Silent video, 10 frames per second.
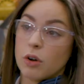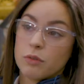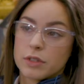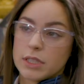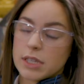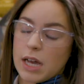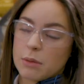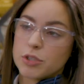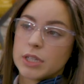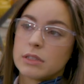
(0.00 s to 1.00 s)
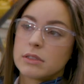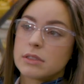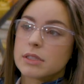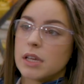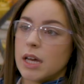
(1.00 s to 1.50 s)
over these
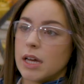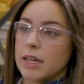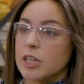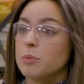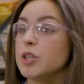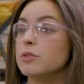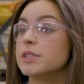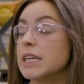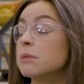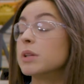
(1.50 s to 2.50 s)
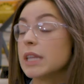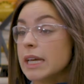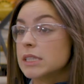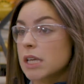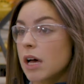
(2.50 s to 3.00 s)
options and can be used in
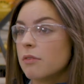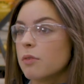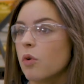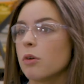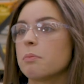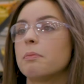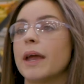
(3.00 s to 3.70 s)
place of or